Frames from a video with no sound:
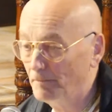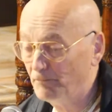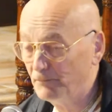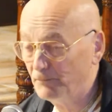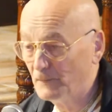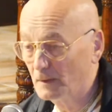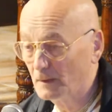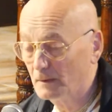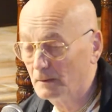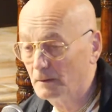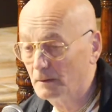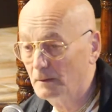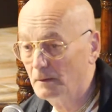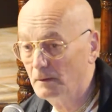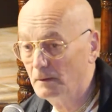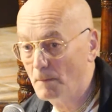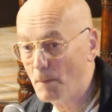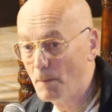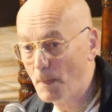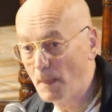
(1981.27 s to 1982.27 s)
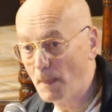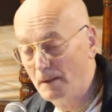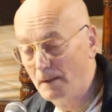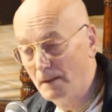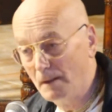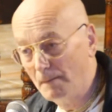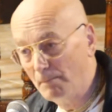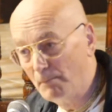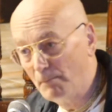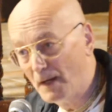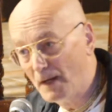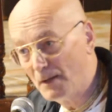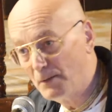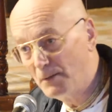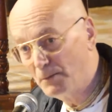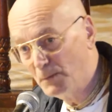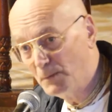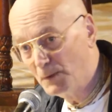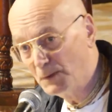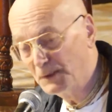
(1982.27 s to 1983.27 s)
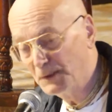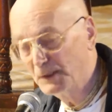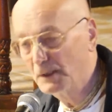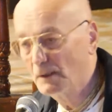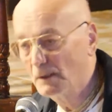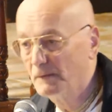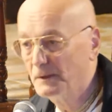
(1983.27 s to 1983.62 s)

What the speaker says: So, by the mercy of the